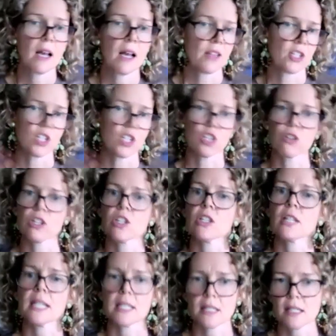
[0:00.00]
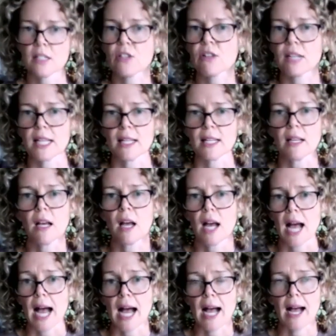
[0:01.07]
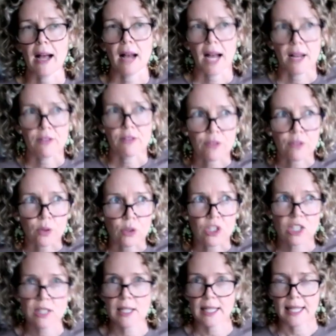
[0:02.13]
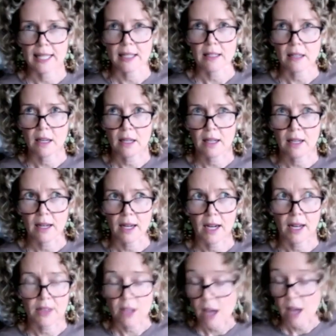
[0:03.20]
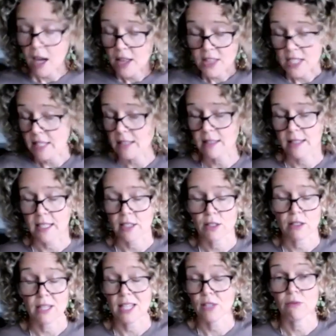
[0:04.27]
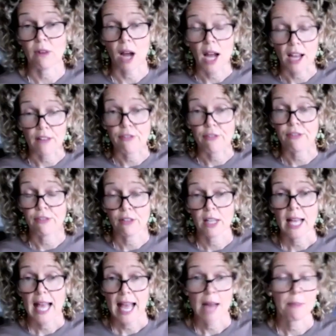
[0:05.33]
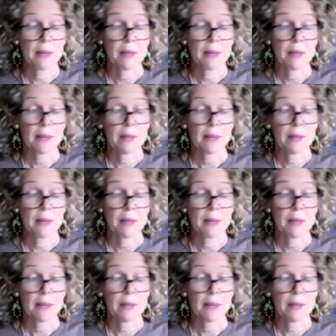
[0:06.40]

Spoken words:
the nutrition industry. Unfortunately, I think it's rife. And